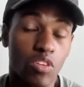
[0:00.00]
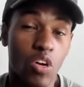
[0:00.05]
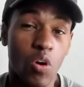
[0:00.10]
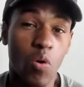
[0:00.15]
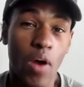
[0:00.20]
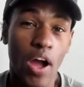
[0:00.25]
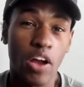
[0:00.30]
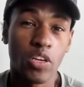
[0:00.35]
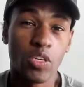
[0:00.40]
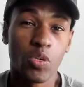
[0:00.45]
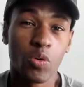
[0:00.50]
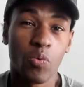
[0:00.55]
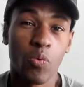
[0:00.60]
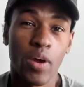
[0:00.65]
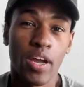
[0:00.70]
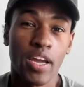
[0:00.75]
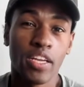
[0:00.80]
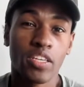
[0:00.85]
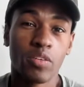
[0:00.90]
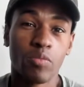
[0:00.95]
go out of your
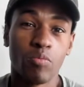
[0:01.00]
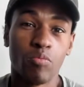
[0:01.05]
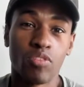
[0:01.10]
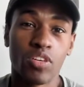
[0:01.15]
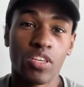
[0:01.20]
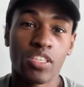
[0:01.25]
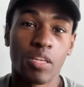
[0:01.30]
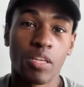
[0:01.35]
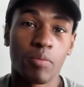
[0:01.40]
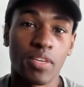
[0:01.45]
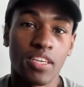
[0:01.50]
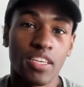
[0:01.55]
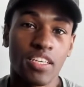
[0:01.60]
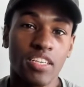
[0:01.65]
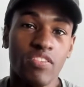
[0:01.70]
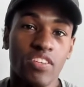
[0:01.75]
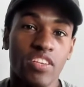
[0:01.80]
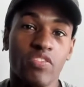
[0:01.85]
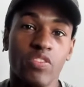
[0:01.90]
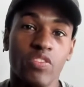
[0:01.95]
way to bring something
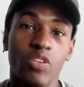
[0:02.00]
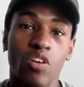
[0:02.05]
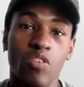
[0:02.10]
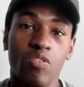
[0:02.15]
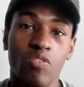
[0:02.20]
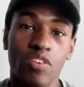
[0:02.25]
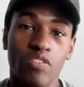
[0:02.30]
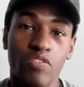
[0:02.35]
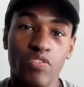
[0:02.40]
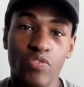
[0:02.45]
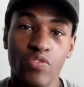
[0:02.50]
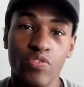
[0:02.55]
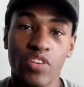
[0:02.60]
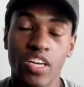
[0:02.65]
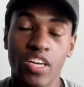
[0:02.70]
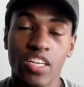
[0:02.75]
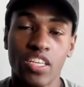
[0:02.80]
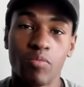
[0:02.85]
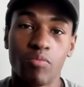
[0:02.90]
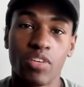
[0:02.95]
even if you don't if you
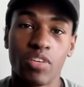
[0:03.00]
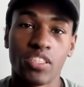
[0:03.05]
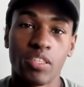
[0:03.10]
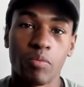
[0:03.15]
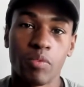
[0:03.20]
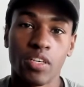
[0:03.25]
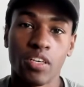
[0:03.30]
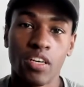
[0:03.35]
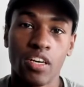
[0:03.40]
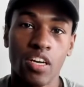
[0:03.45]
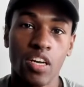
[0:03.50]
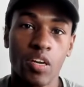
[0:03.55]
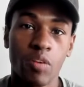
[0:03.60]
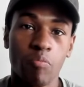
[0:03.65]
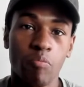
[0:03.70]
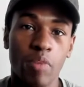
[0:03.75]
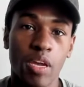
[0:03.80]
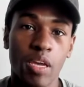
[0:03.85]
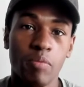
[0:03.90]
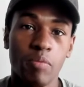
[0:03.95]
forget to bring something
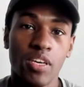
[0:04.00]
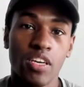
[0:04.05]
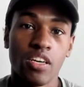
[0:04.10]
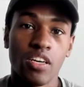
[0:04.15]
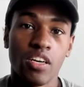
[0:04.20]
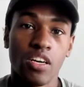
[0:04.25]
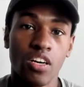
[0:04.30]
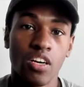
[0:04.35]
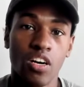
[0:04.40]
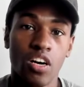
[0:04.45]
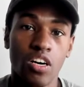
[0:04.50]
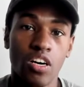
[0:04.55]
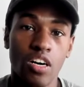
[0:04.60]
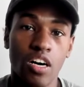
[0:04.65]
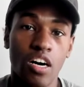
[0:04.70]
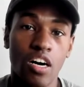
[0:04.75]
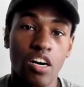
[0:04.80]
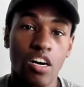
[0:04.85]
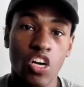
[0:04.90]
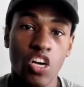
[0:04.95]
maybe
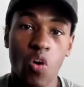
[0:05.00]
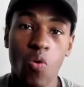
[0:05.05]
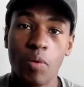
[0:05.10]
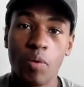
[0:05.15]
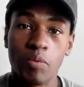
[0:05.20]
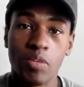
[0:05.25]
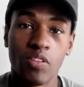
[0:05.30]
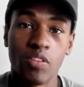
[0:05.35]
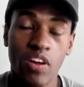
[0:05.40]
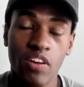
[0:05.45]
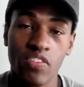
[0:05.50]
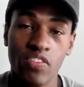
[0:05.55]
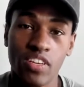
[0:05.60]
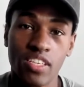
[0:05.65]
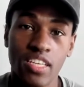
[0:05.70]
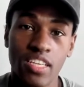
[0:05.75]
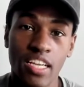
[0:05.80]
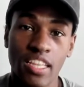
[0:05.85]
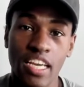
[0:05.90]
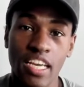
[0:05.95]
uh, go up to the ref
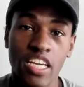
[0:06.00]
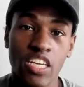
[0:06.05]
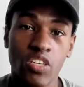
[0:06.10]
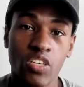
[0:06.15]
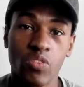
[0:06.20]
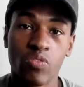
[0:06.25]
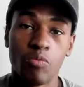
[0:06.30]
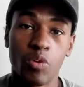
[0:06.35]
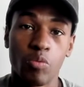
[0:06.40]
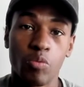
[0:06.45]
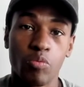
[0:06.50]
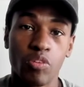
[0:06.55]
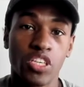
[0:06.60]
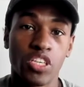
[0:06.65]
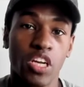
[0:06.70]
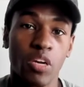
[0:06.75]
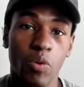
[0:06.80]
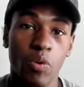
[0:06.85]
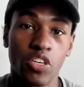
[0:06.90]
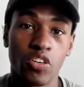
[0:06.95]
and say thank you we
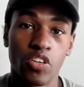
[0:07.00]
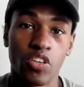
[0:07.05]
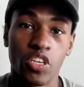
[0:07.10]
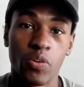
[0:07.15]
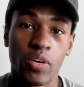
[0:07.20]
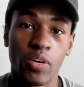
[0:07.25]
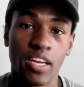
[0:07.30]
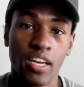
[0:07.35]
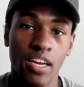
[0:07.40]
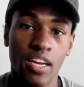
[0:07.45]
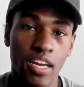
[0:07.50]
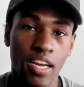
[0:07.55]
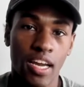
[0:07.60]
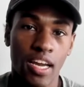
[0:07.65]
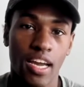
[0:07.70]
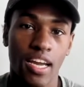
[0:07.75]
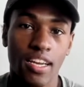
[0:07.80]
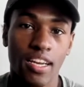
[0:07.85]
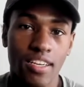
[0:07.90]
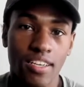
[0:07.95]
appreciate what you're doing
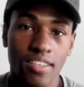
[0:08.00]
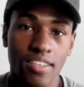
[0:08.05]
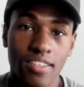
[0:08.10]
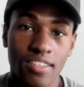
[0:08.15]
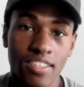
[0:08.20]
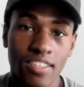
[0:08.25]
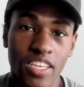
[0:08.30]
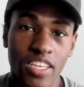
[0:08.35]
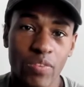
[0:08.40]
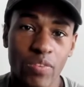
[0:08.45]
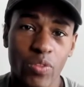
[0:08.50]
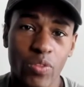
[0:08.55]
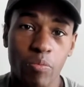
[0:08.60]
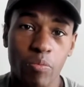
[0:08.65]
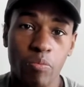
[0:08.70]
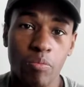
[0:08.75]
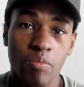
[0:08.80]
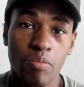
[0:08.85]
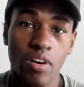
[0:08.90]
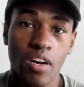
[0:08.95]
and just give
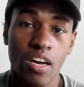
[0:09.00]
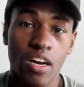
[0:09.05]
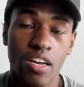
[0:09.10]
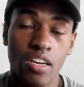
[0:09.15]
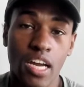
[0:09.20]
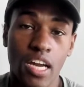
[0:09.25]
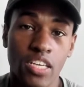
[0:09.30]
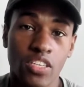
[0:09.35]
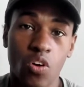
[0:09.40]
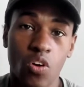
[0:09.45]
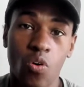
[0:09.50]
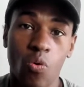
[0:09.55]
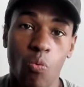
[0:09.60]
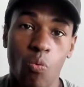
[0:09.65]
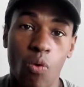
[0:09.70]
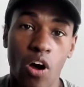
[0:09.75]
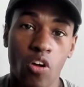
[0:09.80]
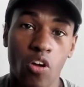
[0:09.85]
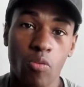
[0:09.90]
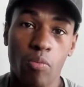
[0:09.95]
them a nice
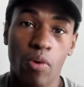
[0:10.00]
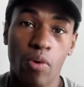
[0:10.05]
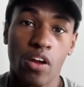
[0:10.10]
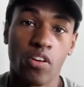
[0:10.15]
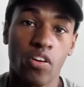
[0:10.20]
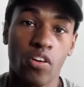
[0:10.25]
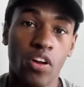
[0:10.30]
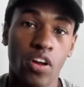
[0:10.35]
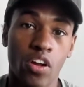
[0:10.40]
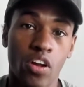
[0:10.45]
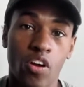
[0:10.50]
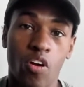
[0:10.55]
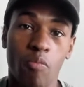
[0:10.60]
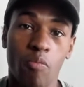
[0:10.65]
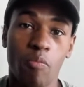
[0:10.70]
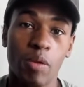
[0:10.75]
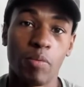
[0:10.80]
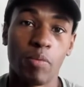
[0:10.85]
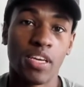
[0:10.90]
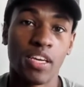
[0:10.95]
cold water bottle or
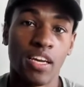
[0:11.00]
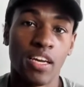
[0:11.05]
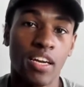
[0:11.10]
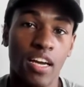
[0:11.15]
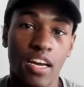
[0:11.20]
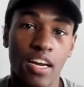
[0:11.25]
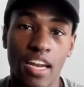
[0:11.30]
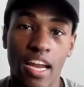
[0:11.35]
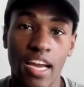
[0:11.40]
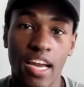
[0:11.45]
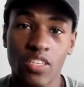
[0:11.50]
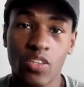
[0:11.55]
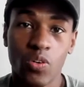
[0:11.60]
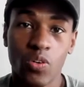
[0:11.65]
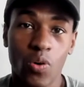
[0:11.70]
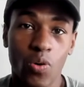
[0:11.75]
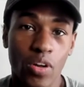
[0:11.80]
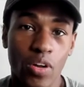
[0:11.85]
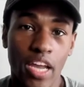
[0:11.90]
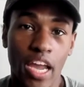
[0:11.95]
maybe a nice
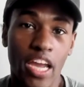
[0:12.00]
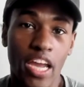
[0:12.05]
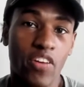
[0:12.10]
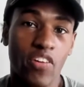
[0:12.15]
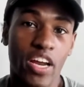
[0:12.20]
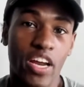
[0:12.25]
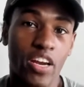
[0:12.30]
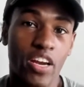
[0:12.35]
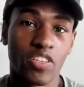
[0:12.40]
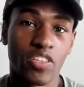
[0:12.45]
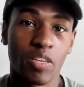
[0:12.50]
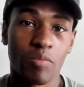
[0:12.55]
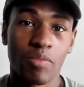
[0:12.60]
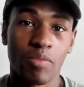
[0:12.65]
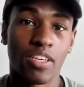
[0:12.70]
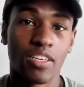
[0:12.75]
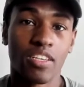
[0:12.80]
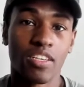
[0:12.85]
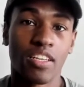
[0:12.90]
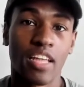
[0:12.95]
cold gatorade or
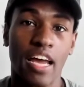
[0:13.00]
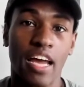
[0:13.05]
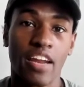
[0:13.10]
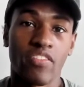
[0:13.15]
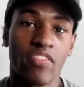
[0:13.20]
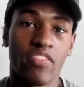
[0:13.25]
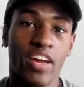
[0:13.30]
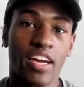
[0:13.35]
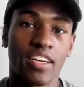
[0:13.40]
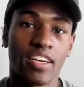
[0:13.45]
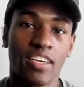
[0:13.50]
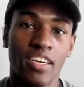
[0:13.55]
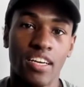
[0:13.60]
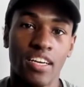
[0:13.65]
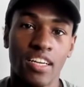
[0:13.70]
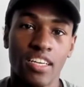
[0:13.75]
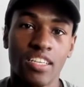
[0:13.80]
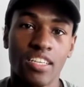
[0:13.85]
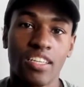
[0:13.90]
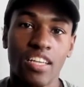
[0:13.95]
something to that effect
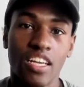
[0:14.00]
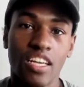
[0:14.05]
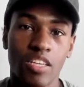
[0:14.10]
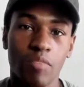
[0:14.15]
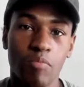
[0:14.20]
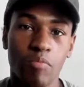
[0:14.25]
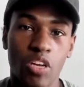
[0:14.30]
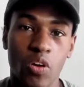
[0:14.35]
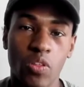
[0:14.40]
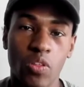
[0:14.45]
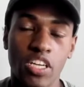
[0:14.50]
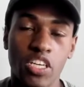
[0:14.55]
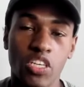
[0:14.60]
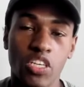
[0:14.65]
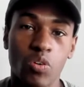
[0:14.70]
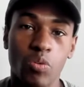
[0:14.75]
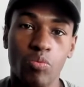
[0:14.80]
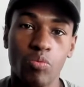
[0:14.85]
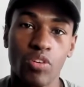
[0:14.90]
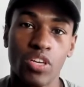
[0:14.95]
just let them know
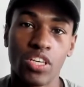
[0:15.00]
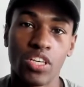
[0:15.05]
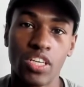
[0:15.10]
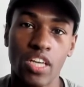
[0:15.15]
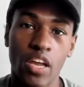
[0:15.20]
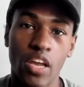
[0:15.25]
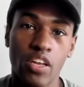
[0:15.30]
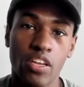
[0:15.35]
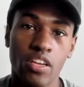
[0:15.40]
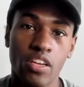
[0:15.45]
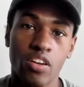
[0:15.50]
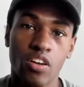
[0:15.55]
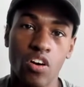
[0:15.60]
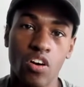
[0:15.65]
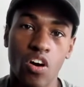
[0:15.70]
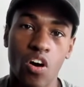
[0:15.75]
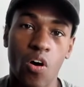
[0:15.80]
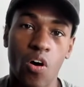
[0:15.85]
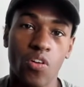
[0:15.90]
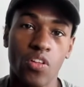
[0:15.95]
that you appreciate
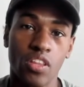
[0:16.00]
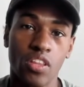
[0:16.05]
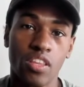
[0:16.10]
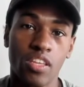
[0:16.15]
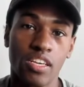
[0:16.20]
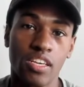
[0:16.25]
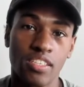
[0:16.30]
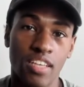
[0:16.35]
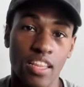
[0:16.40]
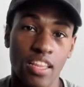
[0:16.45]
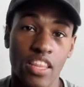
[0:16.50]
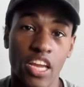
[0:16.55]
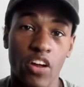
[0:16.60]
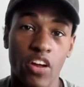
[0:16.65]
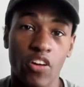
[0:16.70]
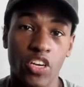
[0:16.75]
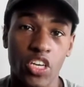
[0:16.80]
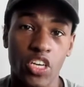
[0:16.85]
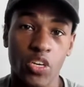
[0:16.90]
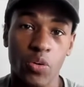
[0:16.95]
all the things that they
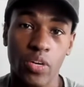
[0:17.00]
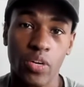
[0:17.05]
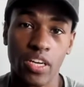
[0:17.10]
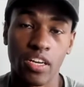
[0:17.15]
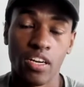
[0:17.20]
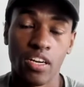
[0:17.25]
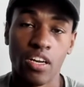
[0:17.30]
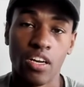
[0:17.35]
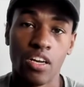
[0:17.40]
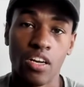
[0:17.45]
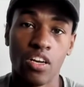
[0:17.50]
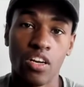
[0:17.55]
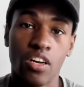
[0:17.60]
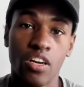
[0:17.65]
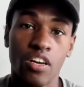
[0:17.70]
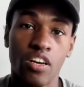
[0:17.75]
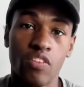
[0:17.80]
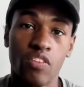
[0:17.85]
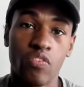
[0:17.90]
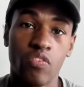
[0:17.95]
are doing
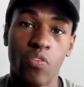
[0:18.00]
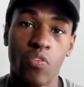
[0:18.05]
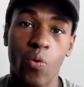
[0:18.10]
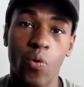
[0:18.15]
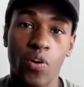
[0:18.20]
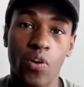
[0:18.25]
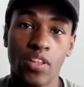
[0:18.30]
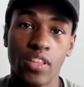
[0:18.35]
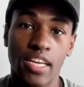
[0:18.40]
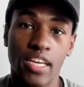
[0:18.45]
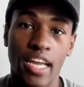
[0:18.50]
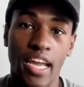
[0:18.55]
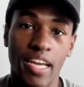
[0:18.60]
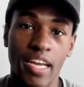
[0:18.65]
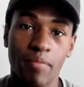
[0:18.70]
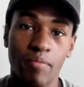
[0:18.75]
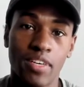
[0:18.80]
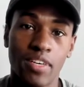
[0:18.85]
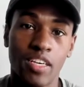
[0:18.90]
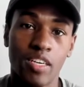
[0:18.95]
for the
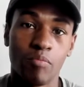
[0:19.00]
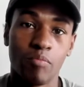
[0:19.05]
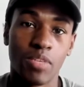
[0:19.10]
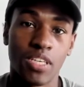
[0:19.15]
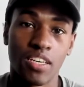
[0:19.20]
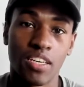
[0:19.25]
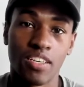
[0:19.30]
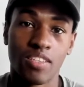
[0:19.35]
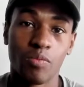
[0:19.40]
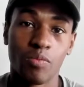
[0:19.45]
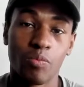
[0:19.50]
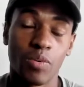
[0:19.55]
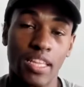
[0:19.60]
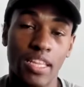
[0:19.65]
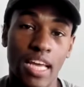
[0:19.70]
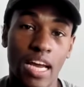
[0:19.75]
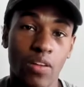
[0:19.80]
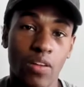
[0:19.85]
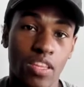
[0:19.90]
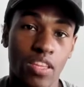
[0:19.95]
game because
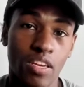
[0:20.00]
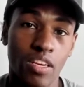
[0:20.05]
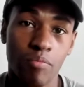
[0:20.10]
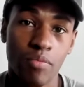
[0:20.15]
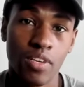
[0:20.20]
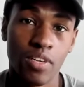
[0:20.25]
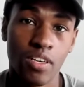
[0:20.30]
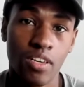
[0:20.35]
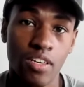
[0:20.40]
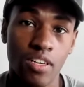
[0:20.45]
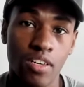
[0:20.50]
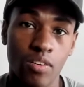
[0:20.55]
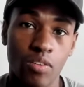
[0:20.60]
without them